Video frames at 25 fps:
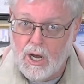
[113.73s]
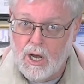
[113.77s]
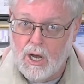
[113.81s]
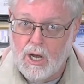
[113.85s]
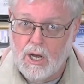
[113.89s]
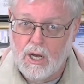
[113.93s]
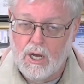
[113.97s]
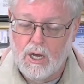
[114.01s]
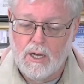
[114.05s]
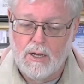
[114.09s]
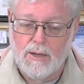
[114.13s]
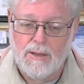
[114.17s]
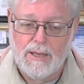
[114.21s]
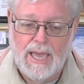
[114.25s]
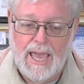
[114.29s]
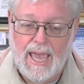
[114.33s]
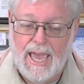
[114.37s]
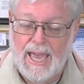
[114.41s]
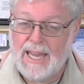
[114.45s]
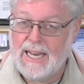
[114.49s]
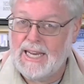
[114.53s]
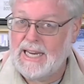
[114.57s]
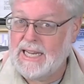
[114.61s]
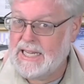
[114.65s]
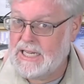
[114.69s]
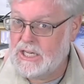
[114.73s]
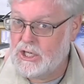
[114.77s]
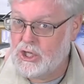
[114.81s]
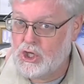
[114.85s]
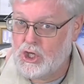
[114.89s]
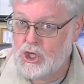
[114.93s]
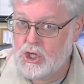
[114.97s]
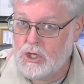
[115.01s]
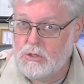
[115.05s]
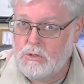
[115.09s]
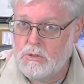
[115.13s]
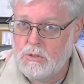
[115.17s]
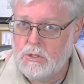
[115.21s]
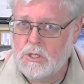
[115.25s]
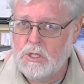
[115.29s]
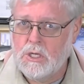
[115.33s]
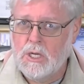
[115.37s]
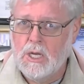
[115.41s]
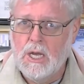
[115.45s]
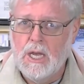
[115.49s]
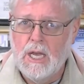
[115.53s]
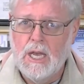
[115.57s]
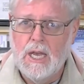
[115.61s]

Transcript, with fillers: uh, had issues,